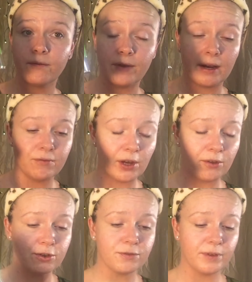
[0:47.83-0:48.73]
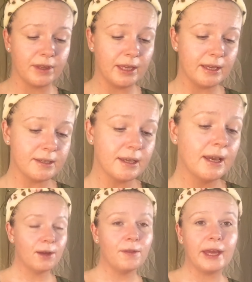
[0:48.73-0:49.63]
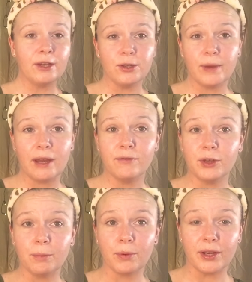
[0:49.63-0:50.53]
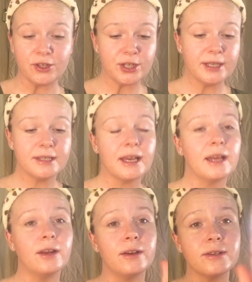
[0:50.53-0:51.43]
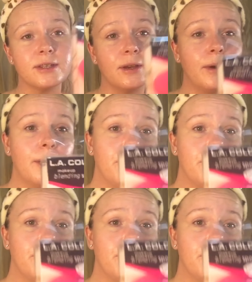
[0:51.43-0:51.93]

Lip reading: $5 for this. So they do have new brushes and also